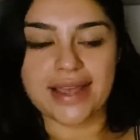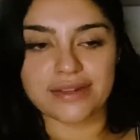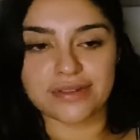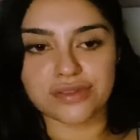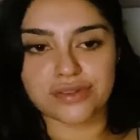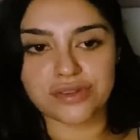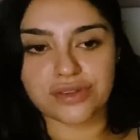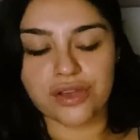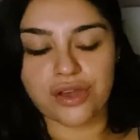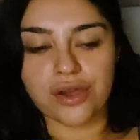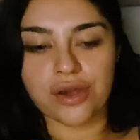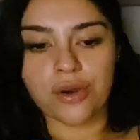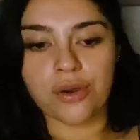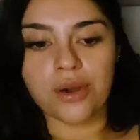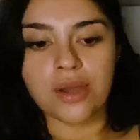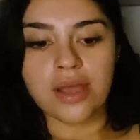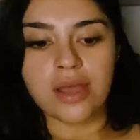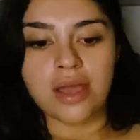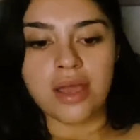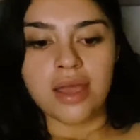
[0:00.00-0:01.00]
And so
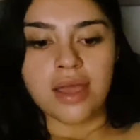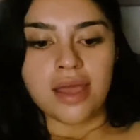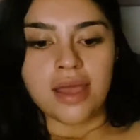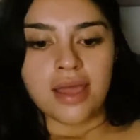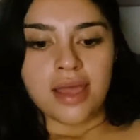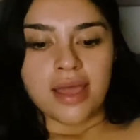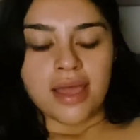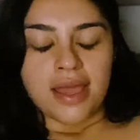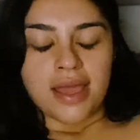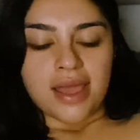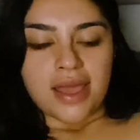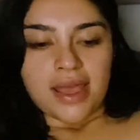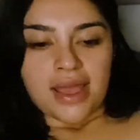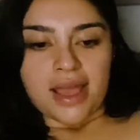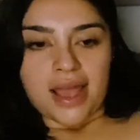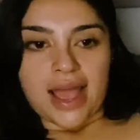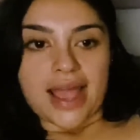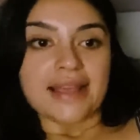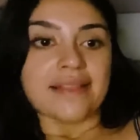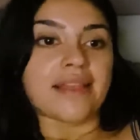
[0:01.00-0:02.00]

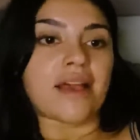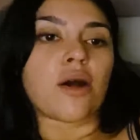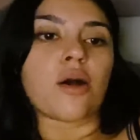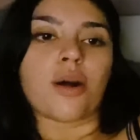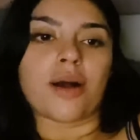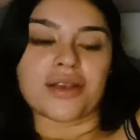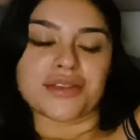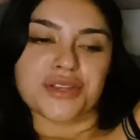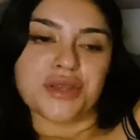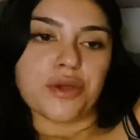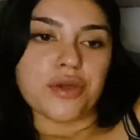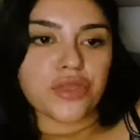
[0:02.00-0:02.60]
also